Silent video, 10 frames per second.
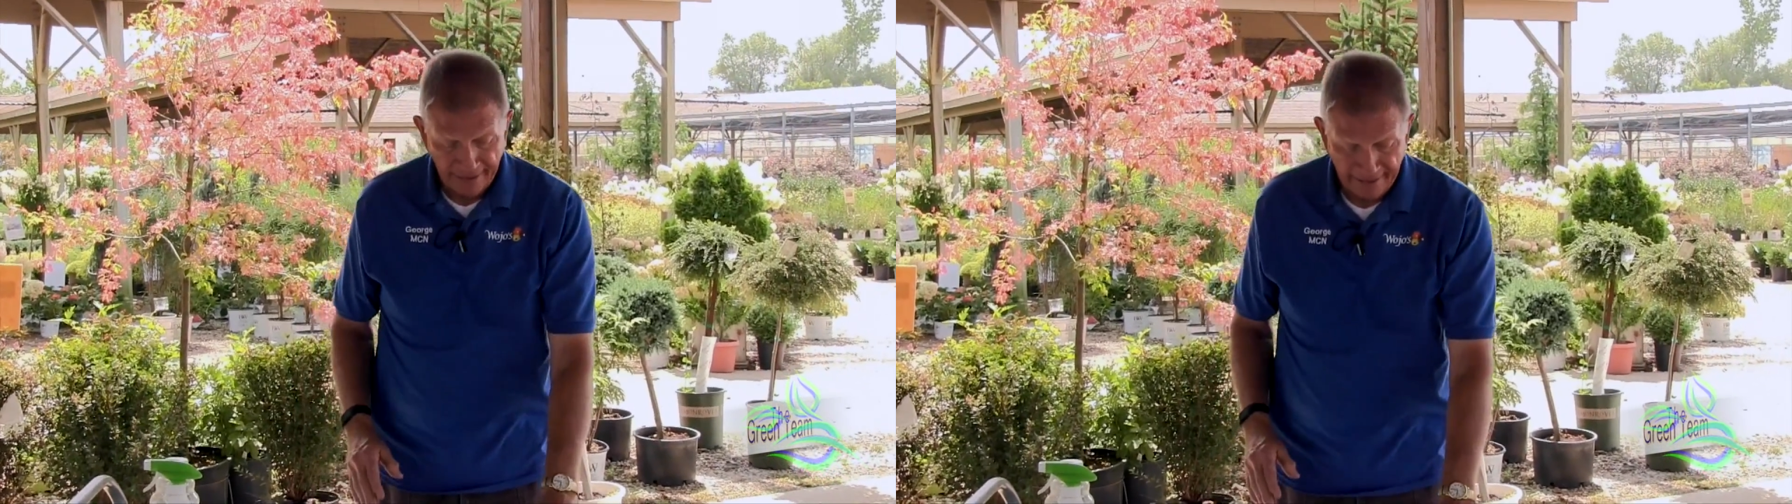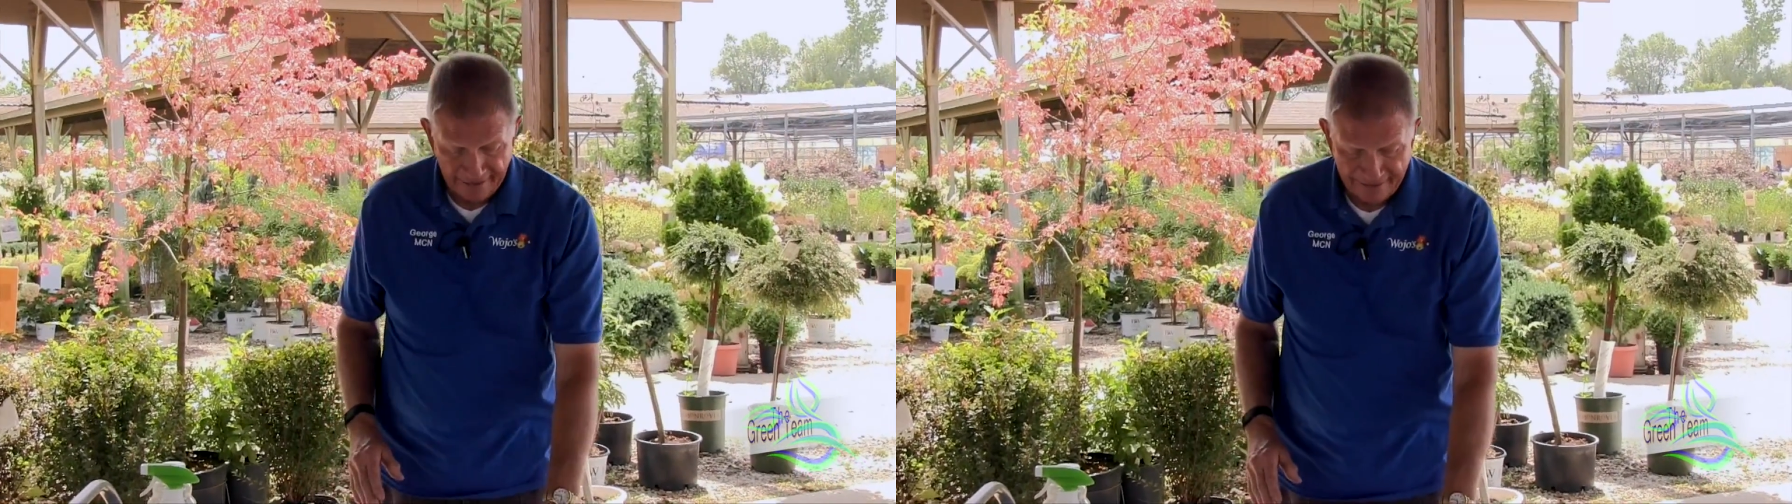
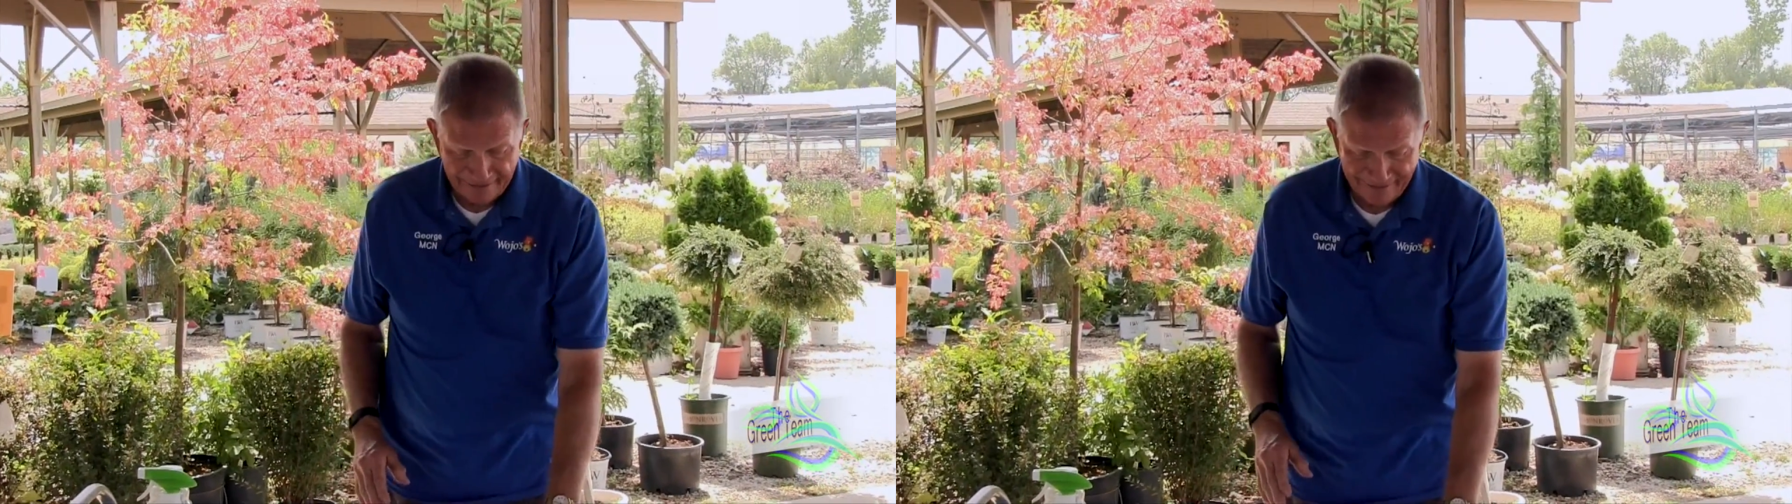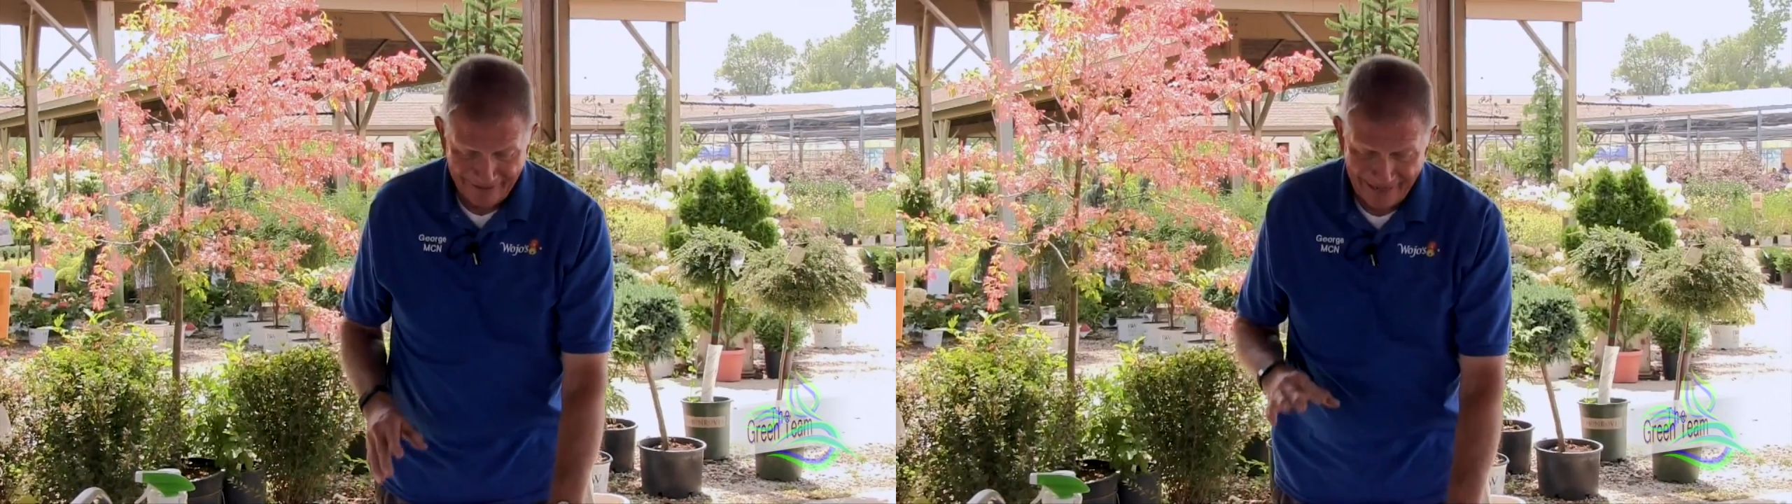And
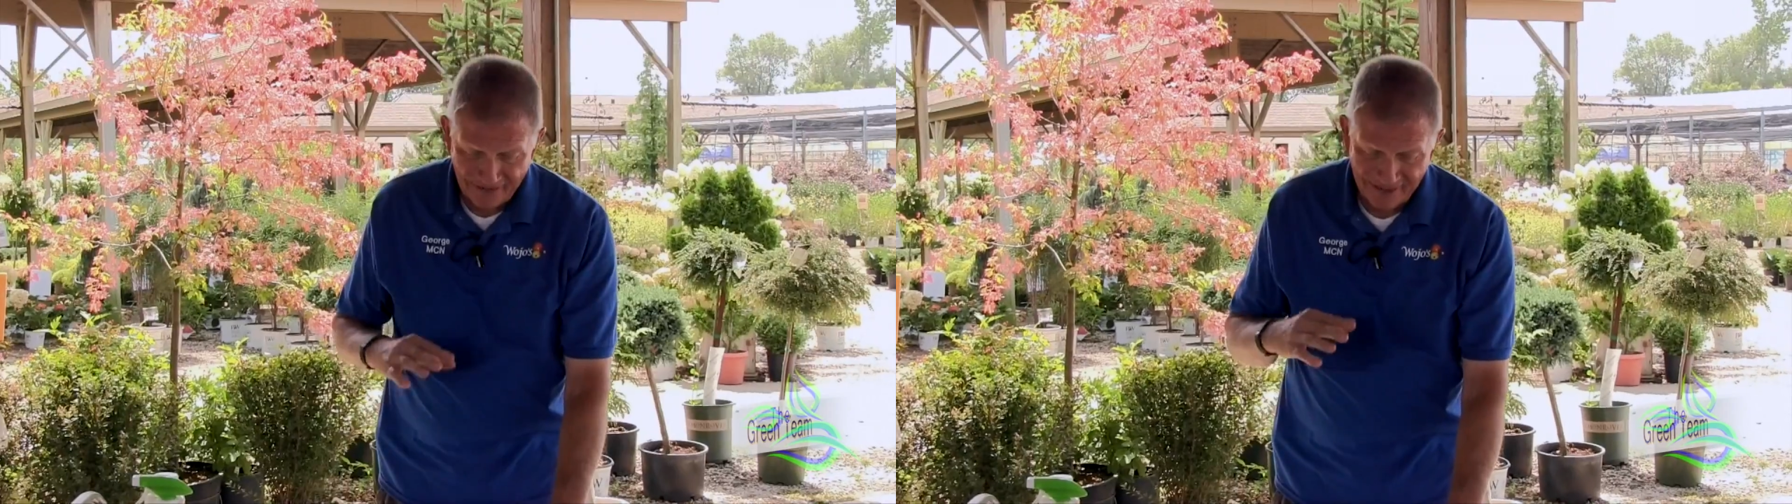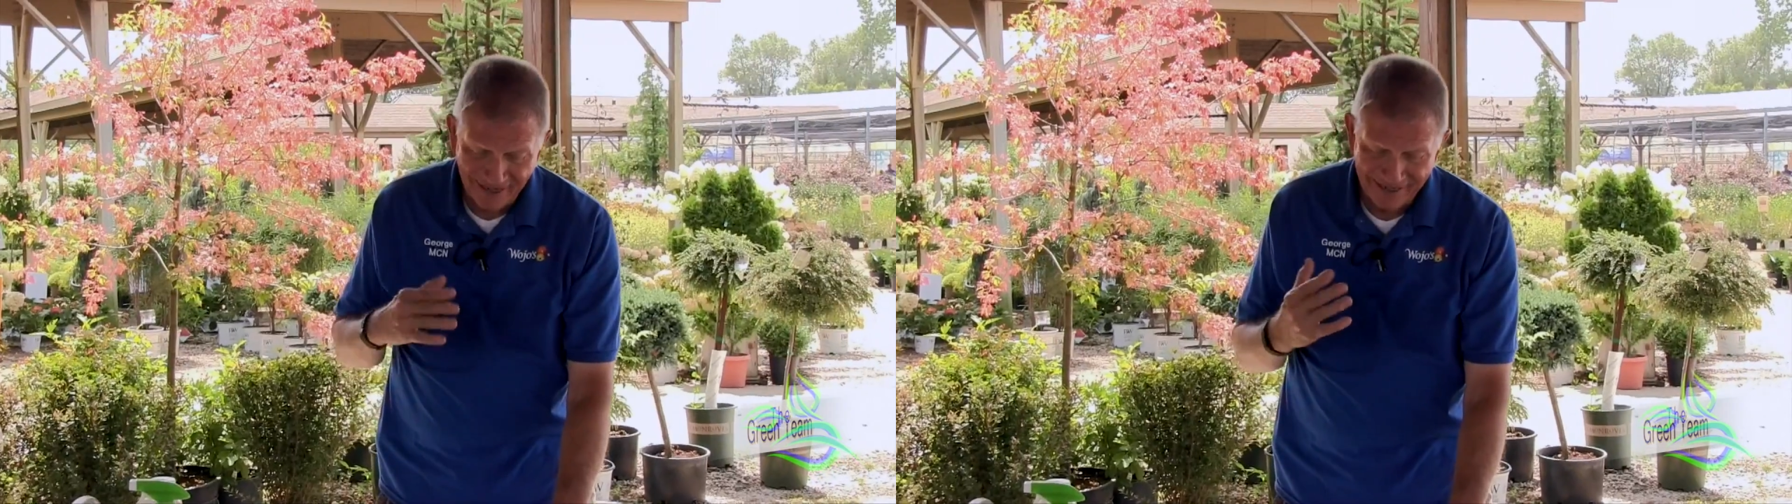
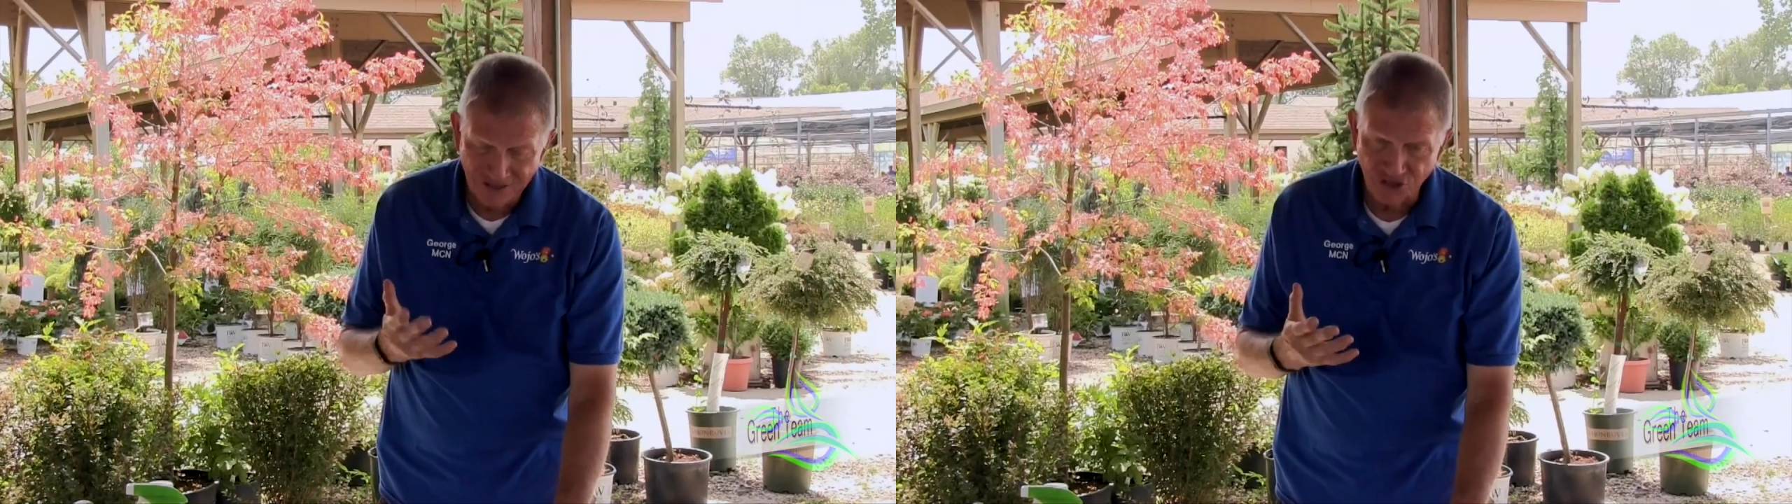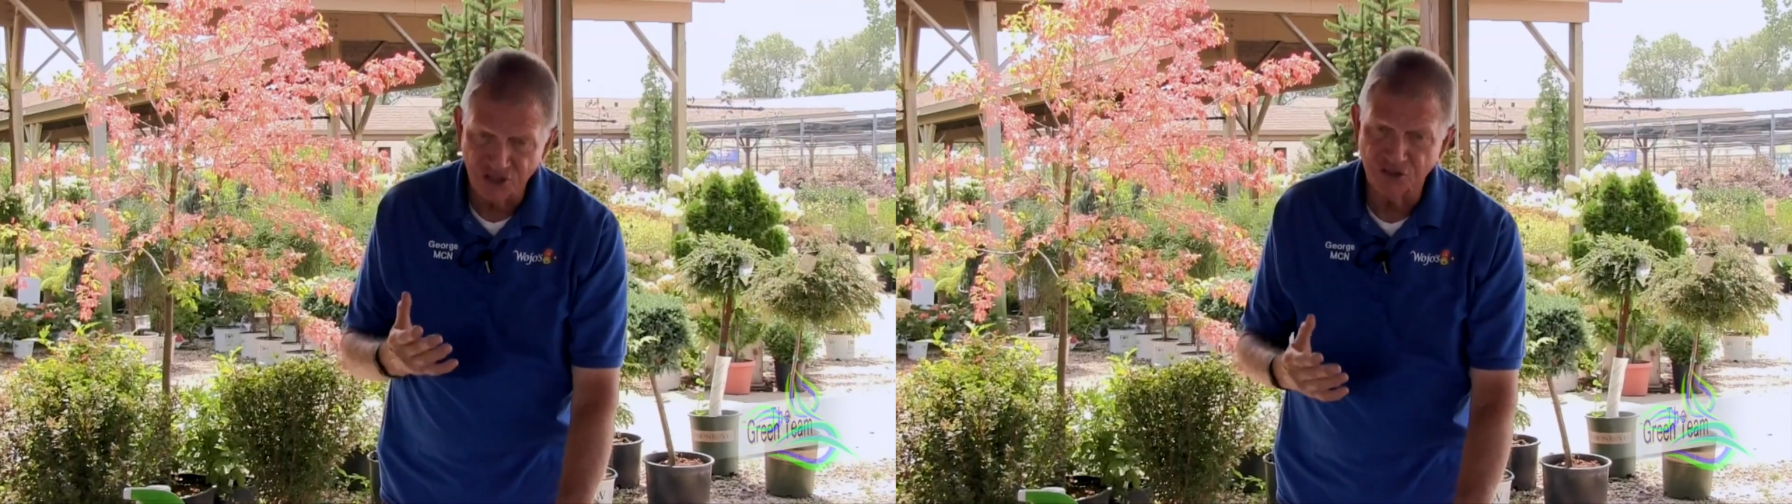that
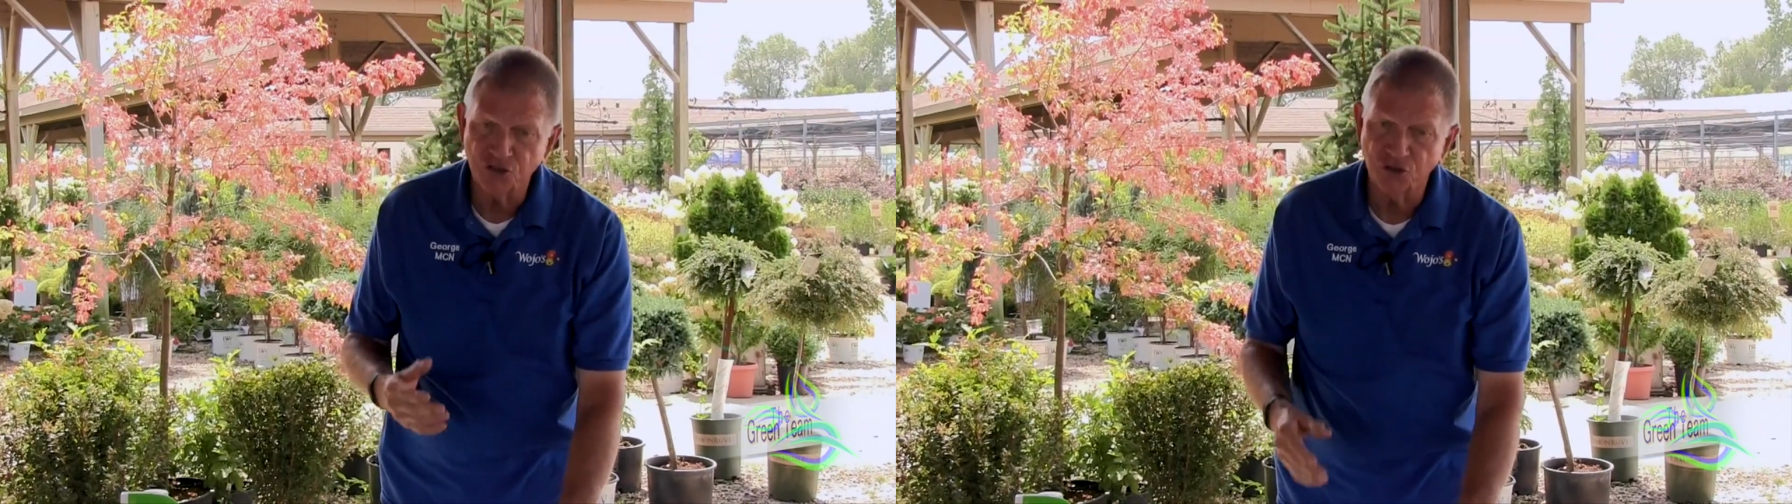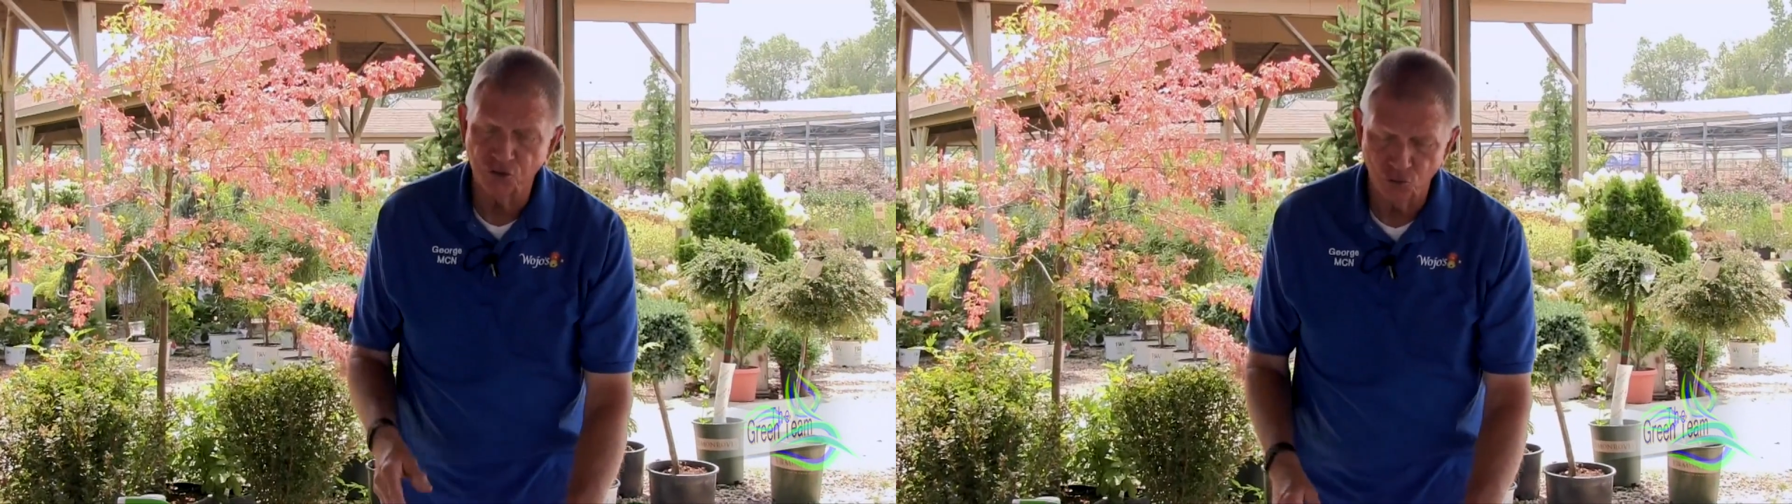ties
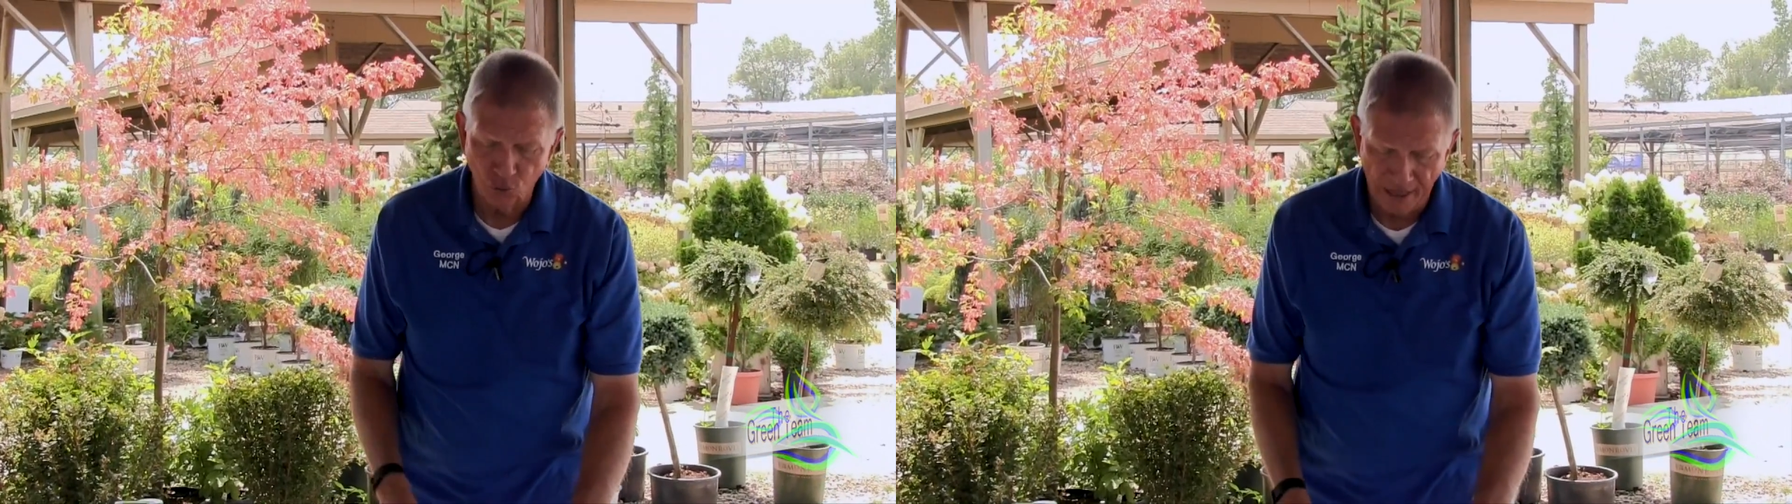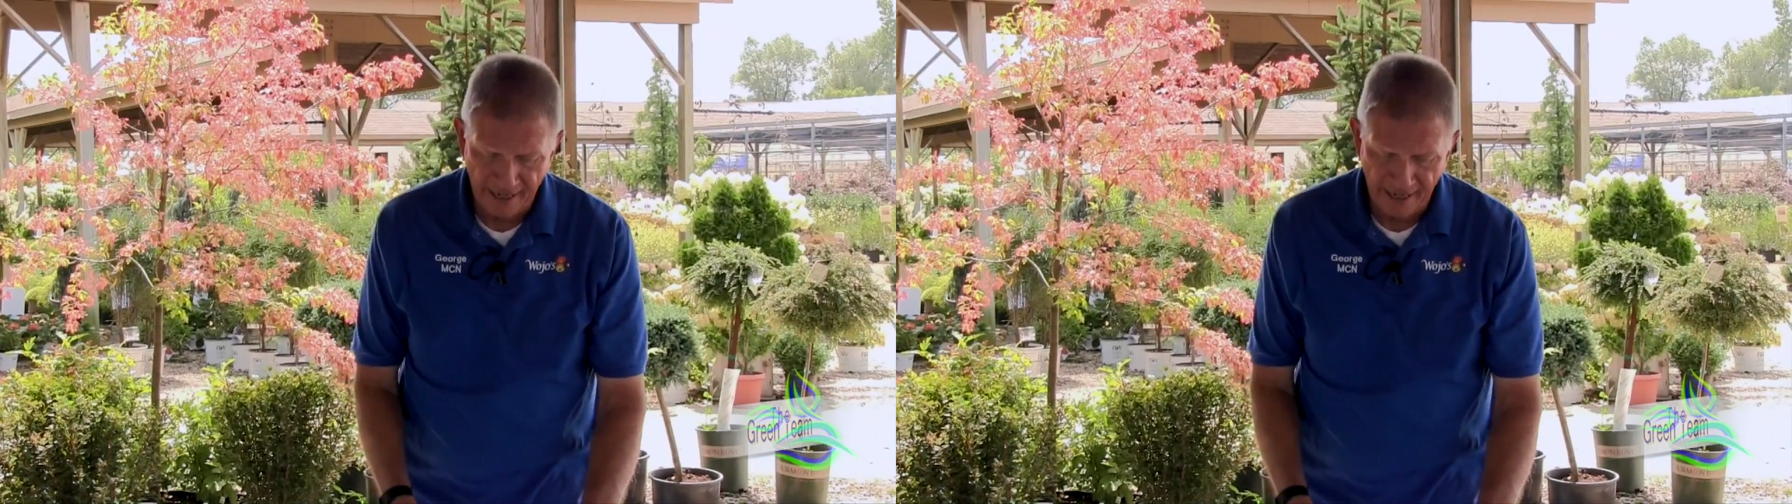into